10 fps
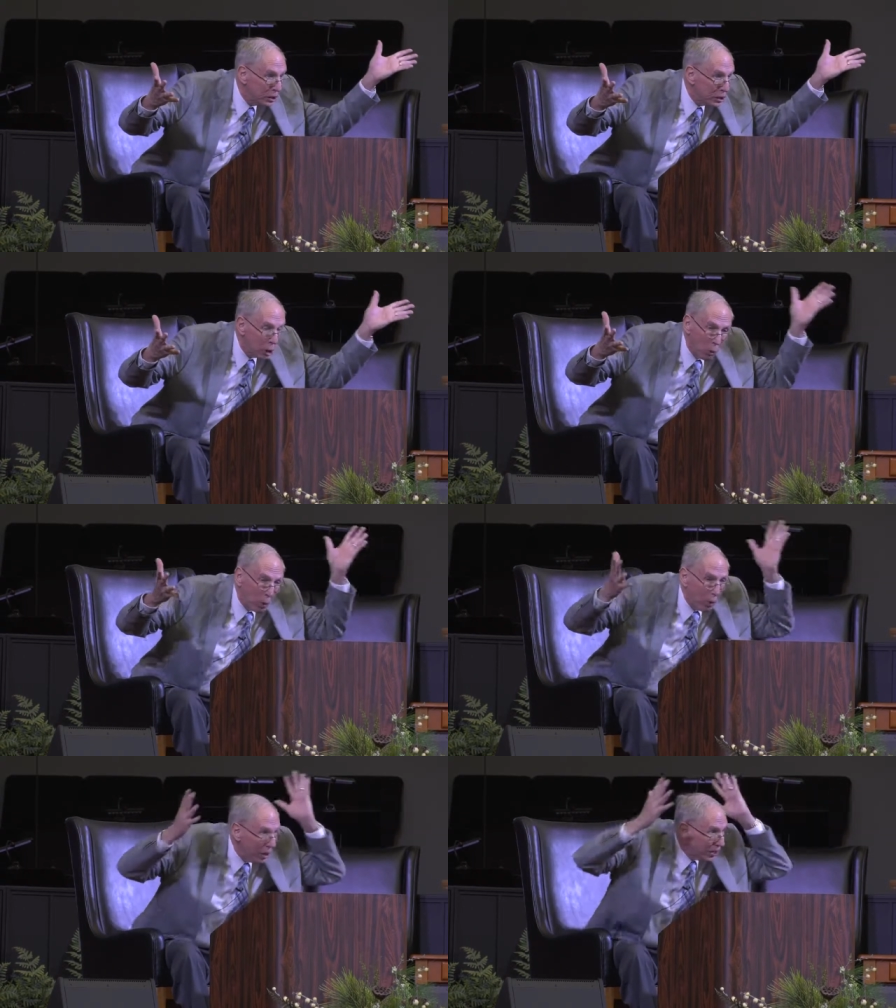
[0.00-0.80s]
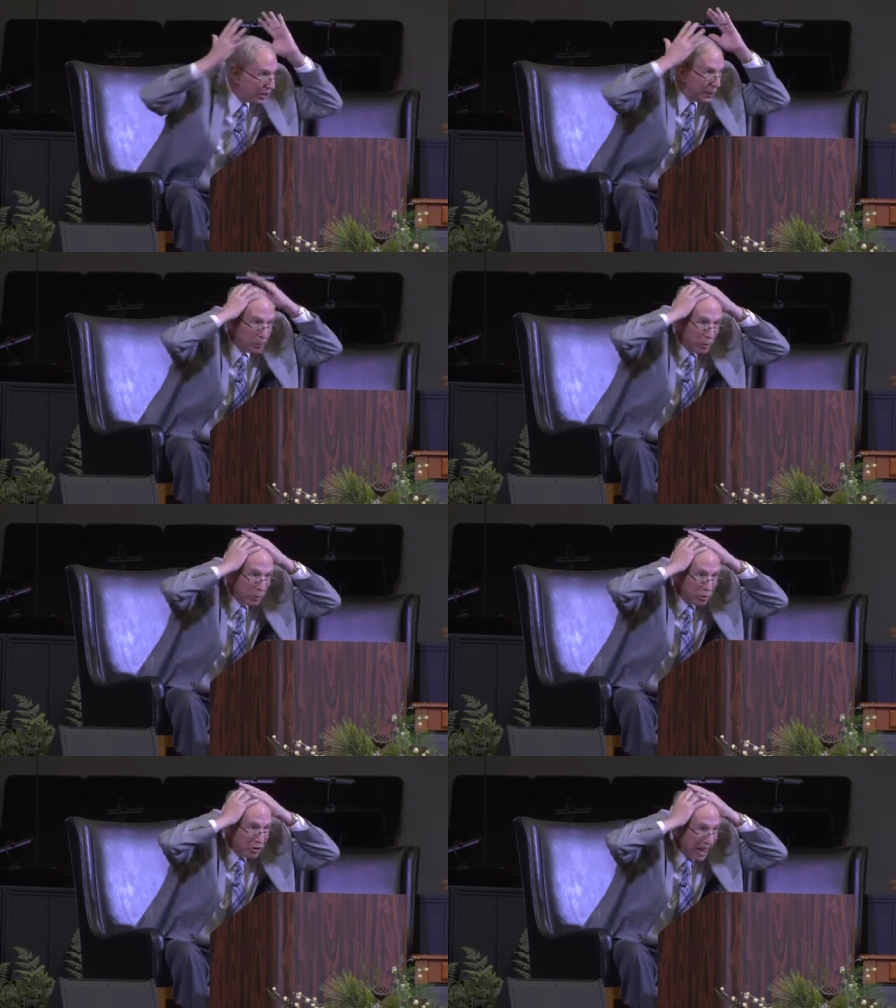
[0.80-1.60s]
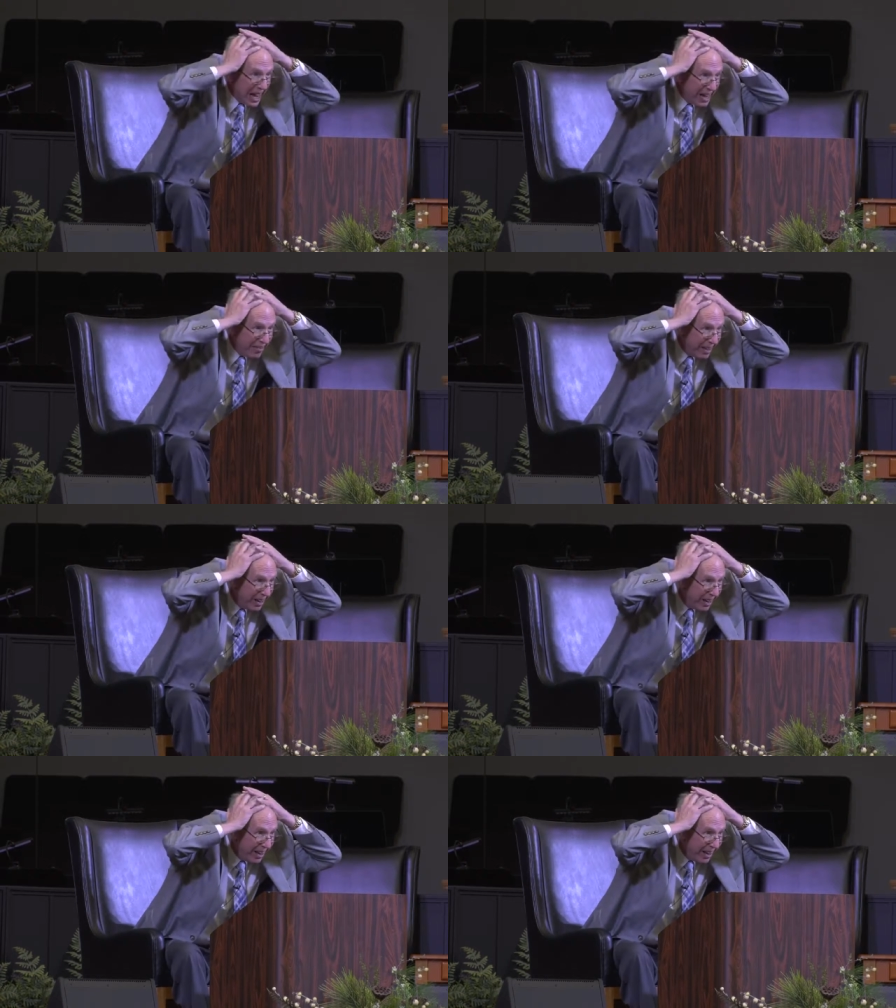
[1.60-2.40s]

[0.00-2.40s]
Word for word: Don't we want to see people saved? Yes.